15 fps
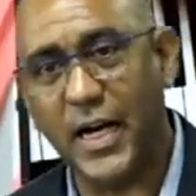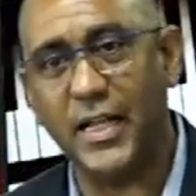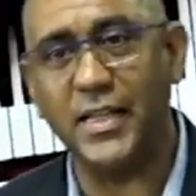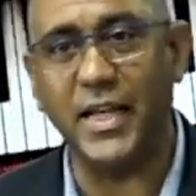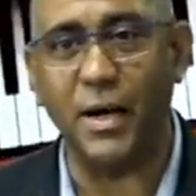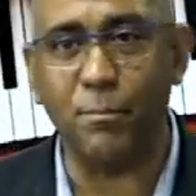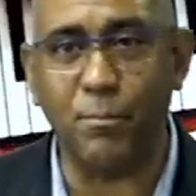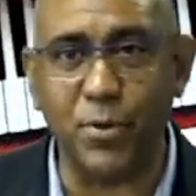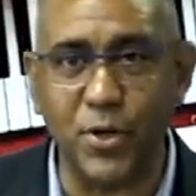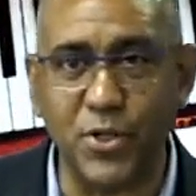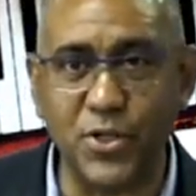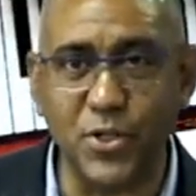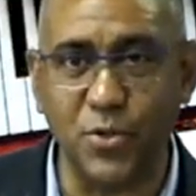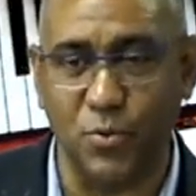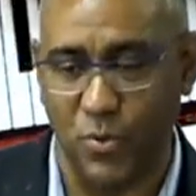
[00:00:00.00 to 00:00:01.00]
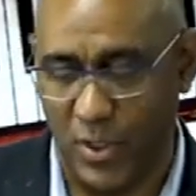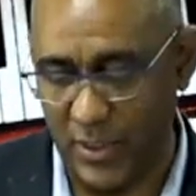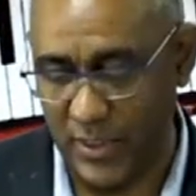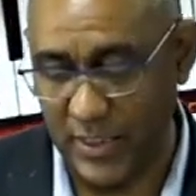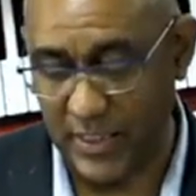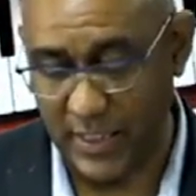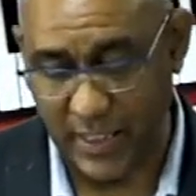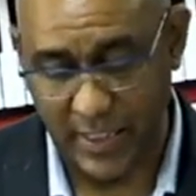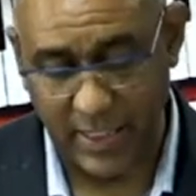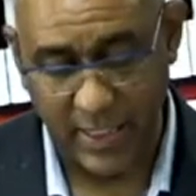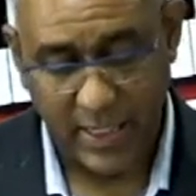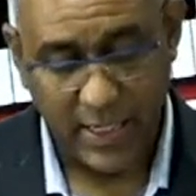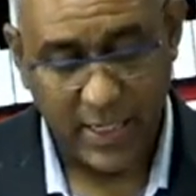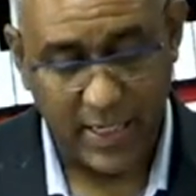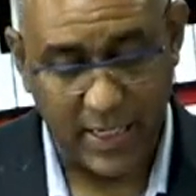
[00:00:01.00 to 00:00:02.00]
that person wants to sing
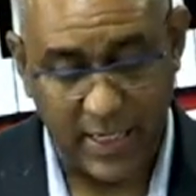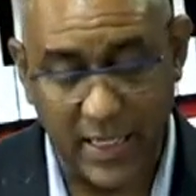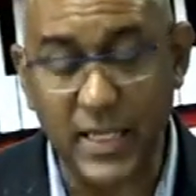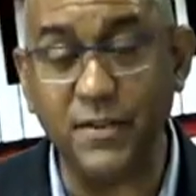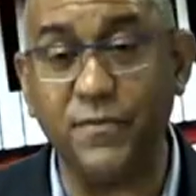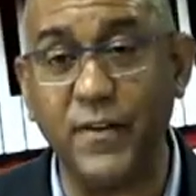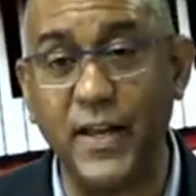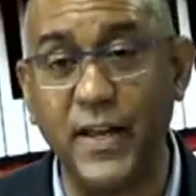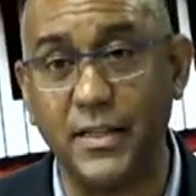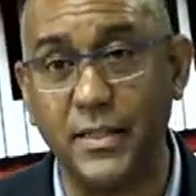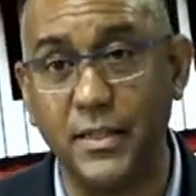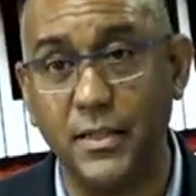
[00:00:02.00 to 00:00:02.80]
in E flat.